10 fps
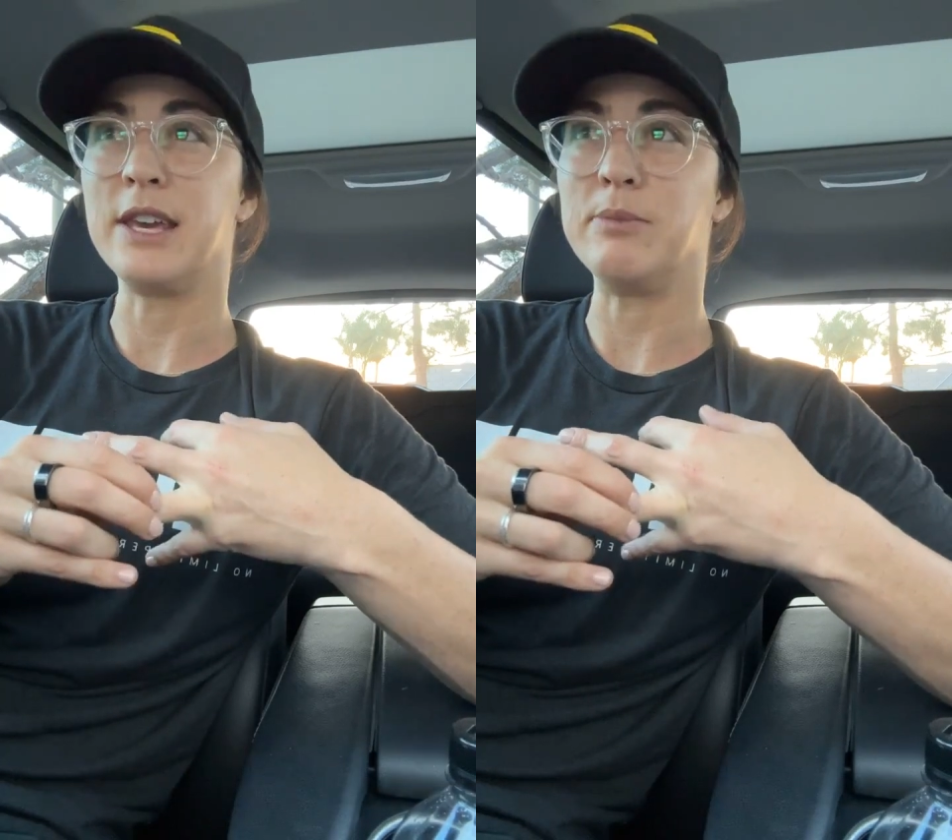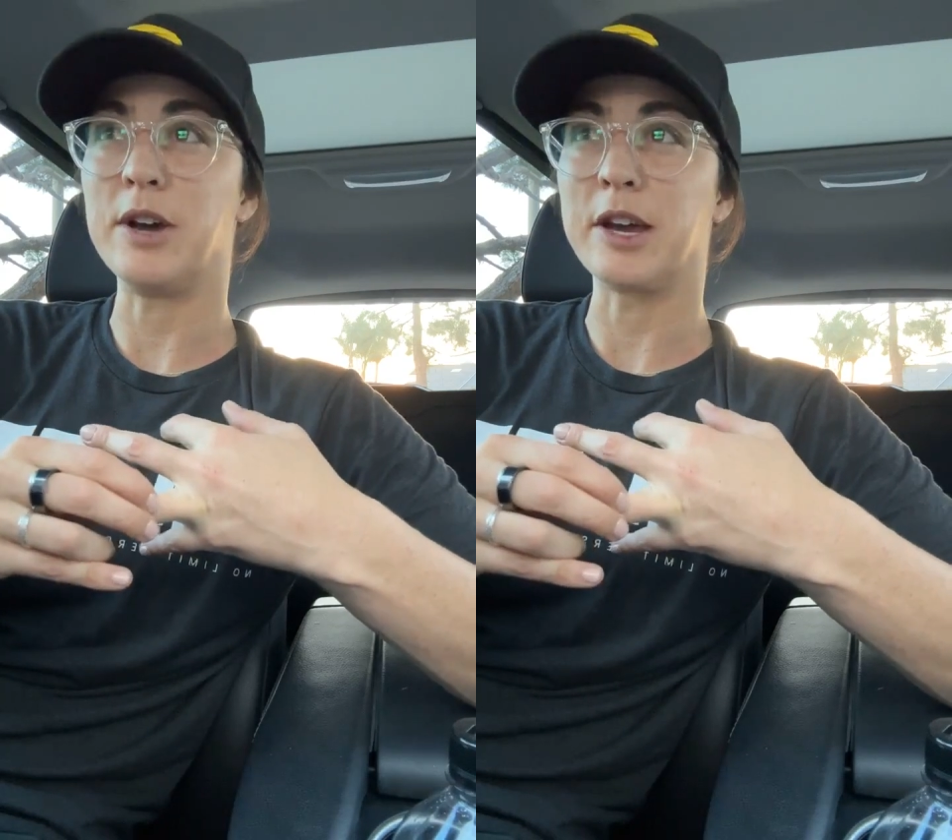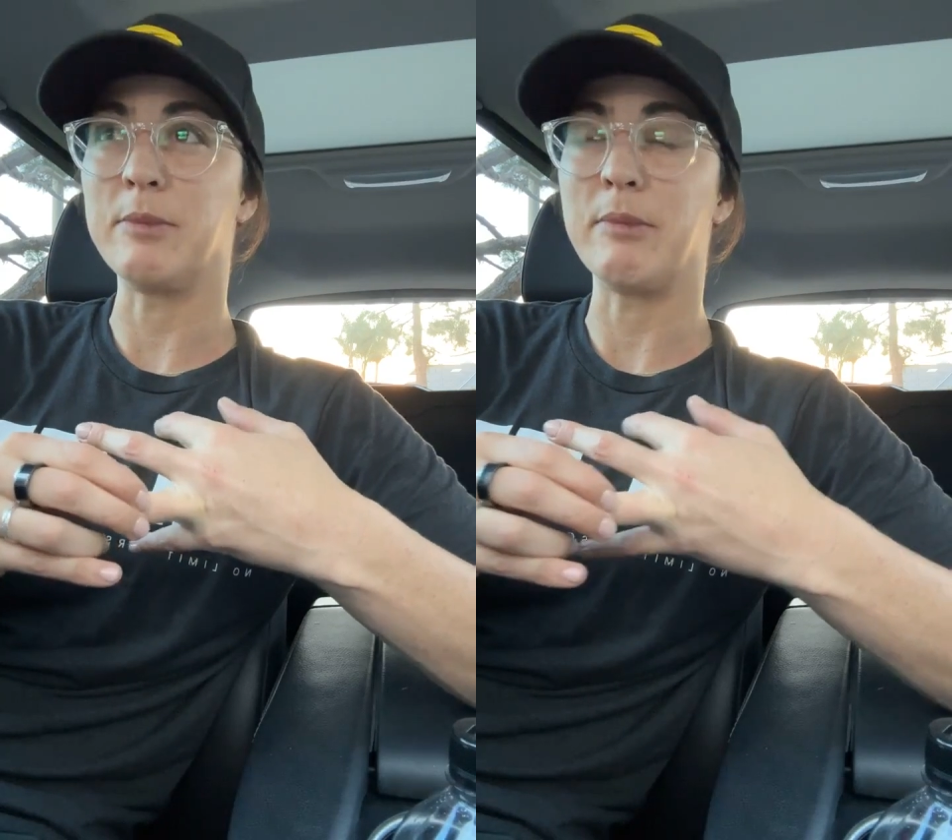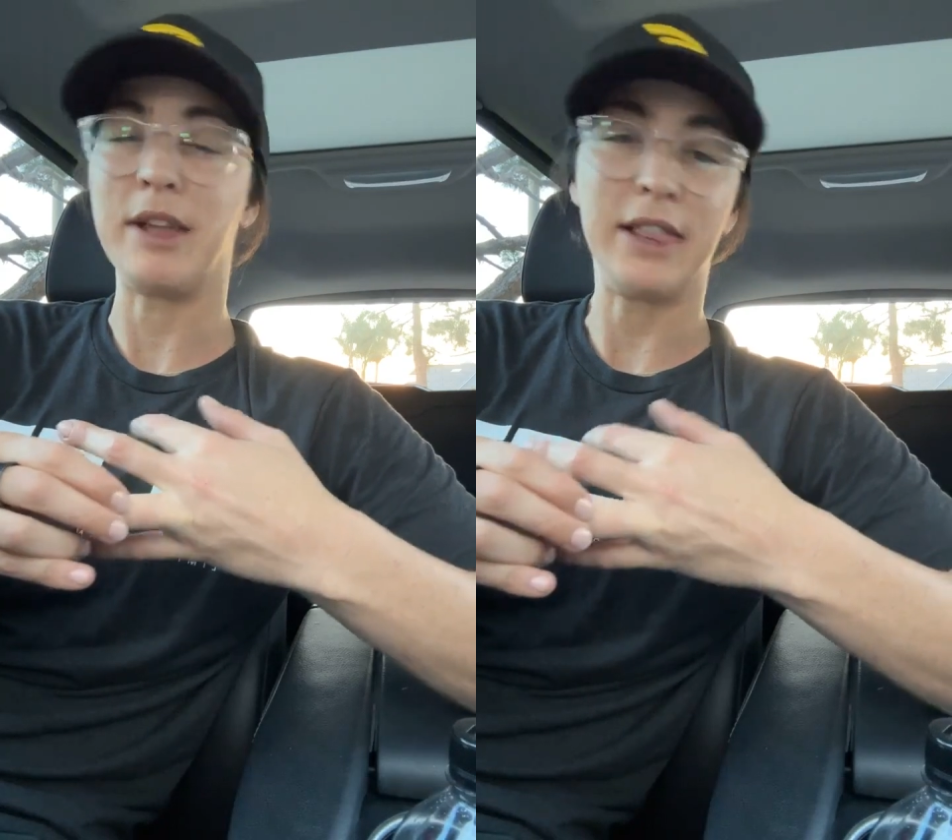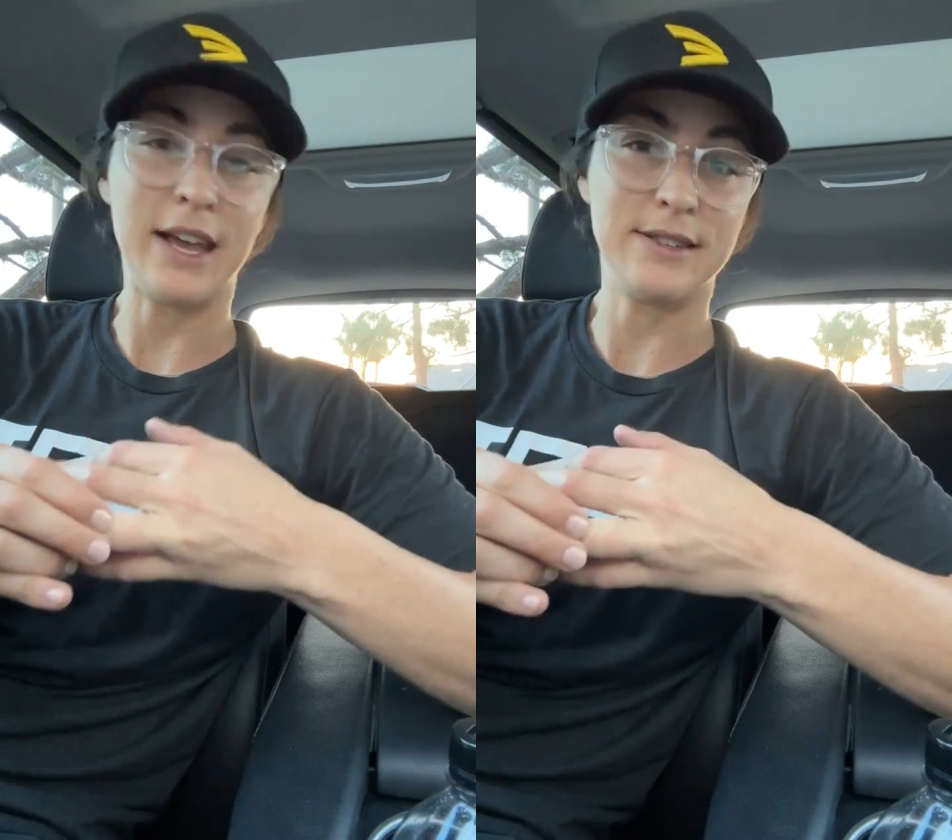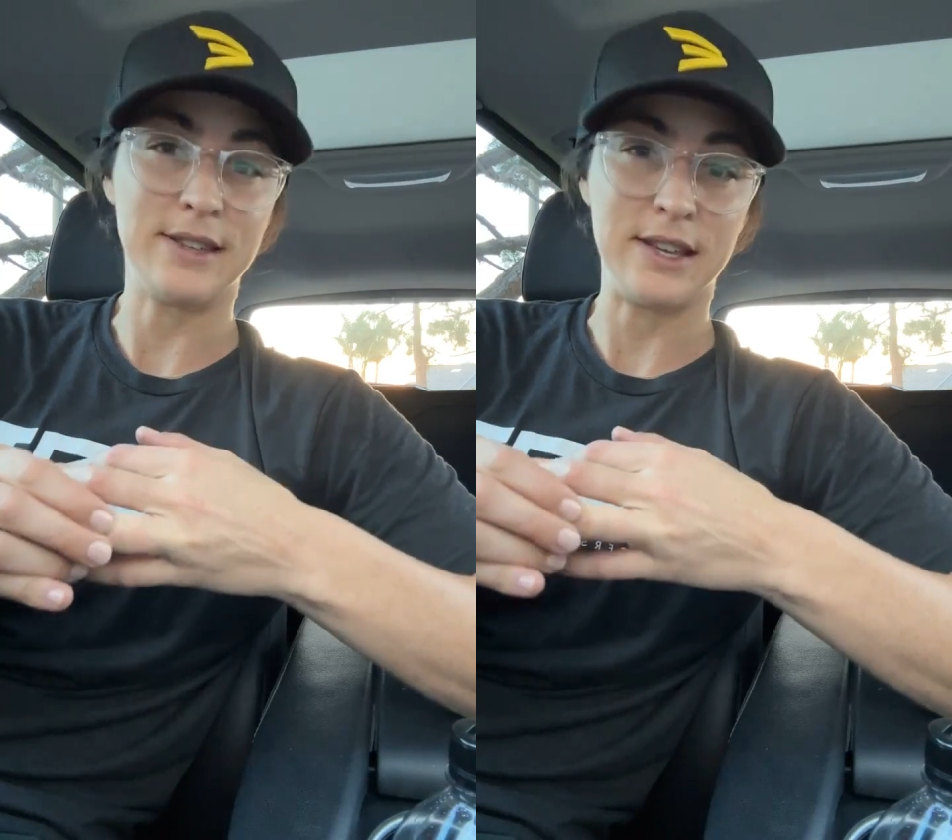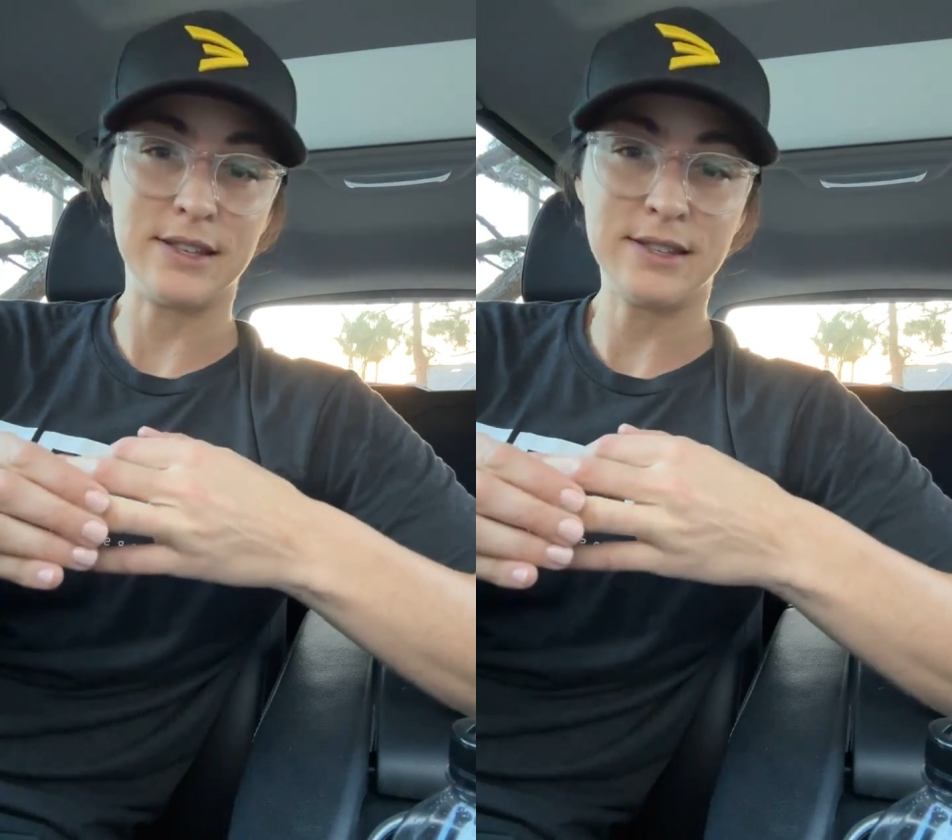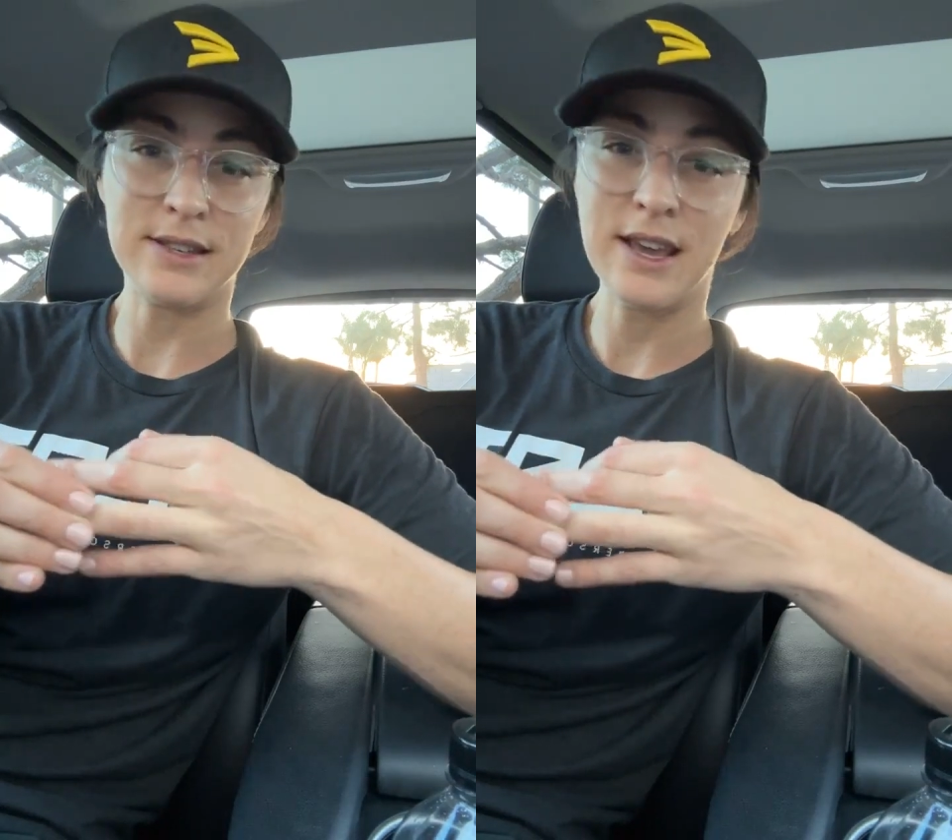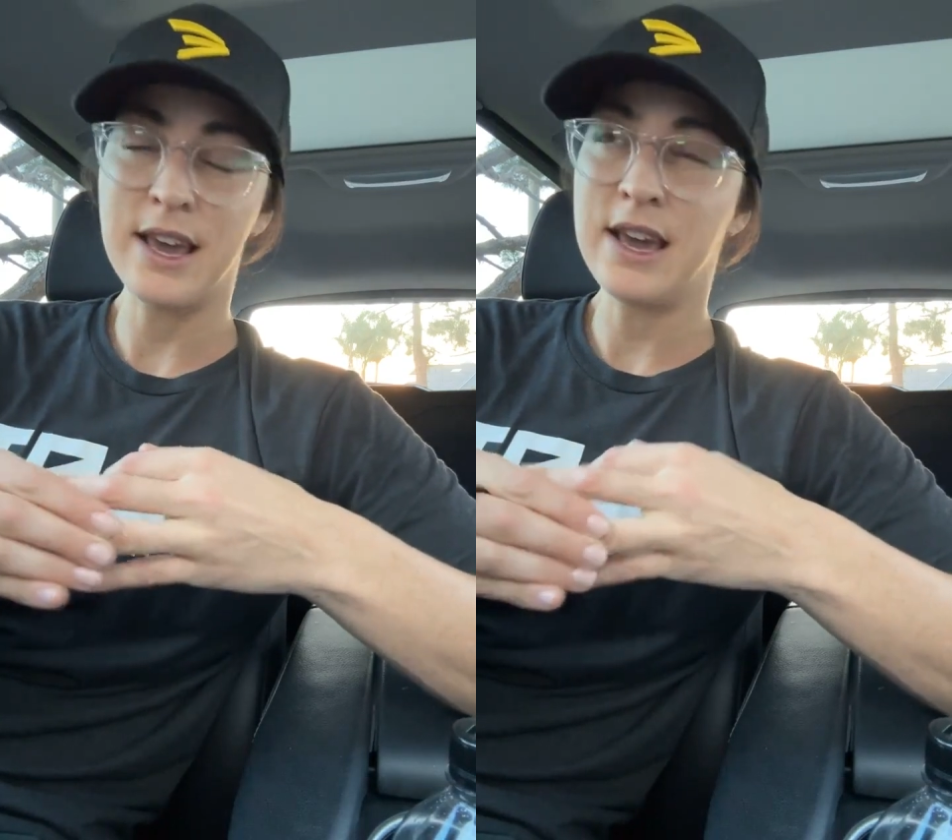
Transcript: keep talking about my lessons